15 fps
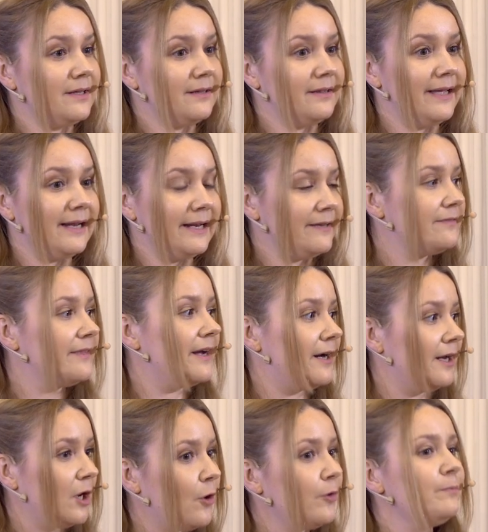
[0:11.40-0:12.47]
They lived
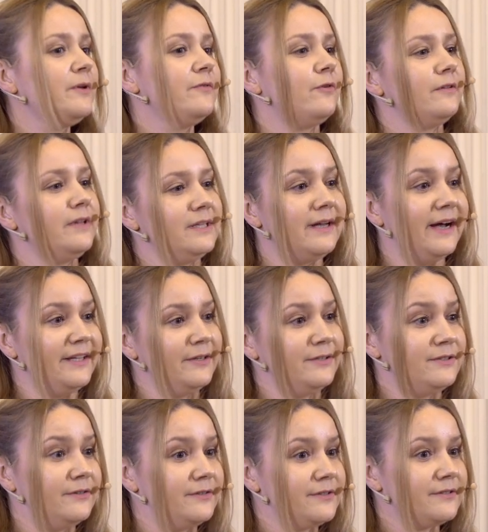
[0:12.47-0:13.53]
there long before the
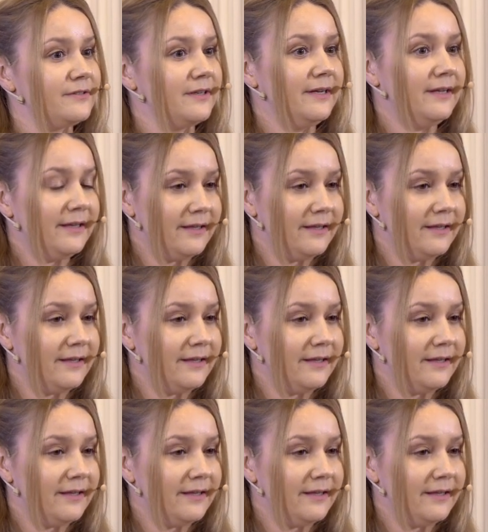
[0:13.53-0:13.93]
dinosaurs.